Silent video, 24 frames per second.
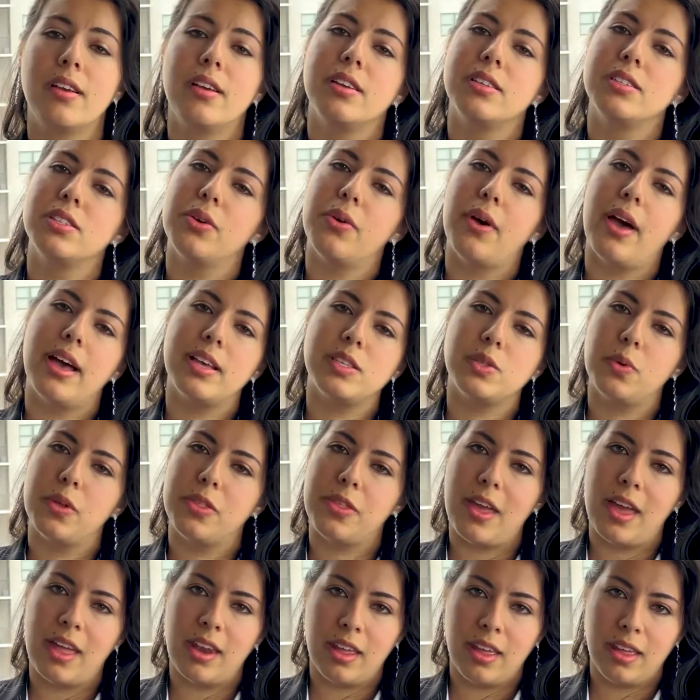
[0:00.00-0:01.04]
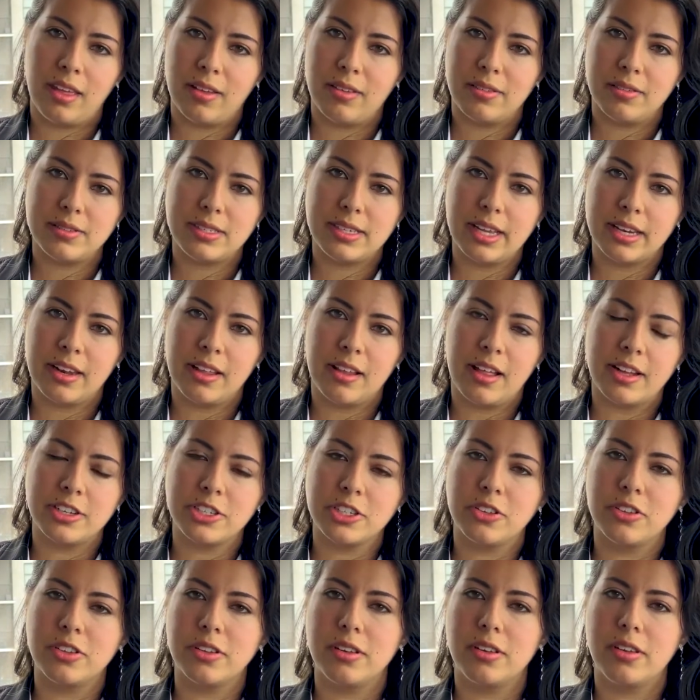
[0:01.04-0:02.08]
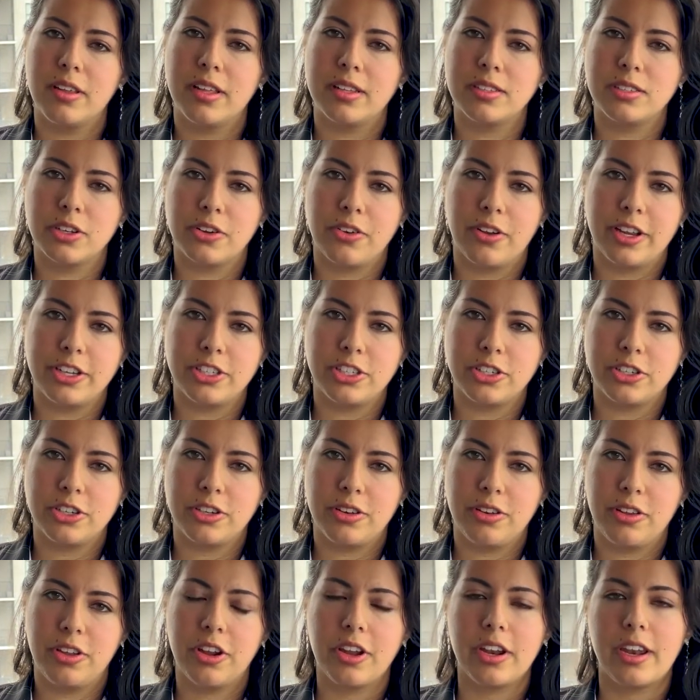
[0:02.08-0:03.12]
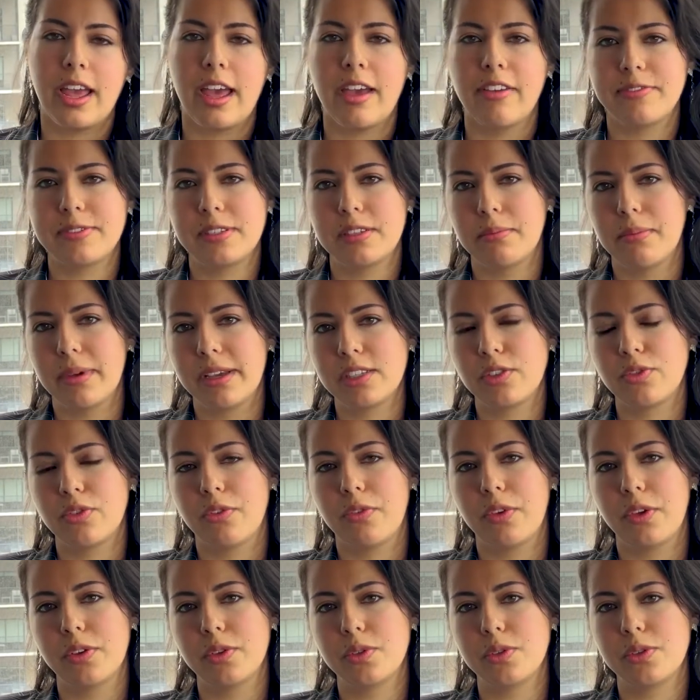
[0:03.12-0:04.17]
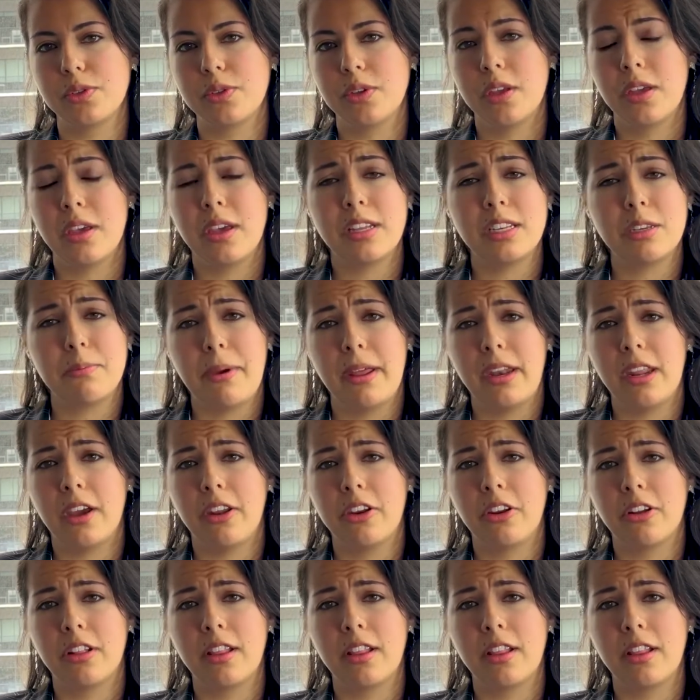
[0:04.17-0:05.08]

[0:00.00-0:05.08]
So as with any technological integration, you're gonna have some mixed reviews depending on your